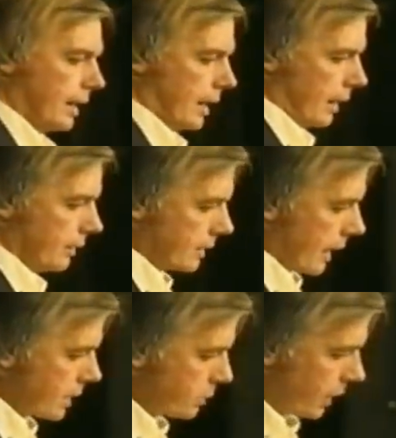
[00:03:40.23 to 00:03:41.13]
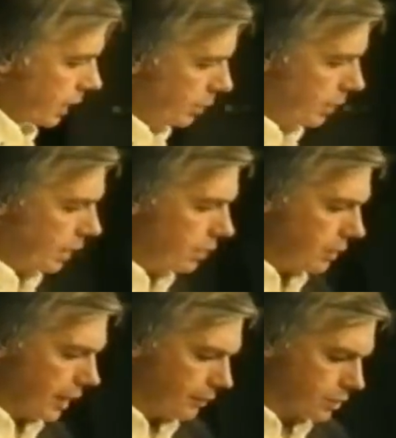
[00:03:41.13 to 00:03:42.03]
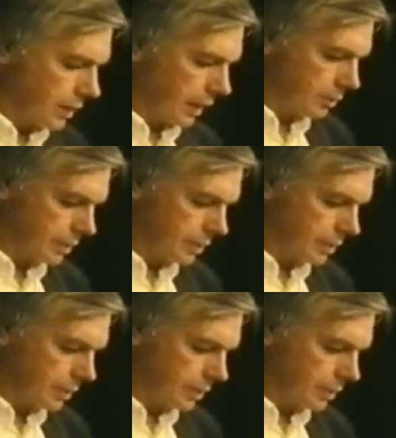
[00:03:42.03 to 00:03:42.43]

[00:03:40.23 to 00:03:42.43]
in the days when you were a loony if you said it was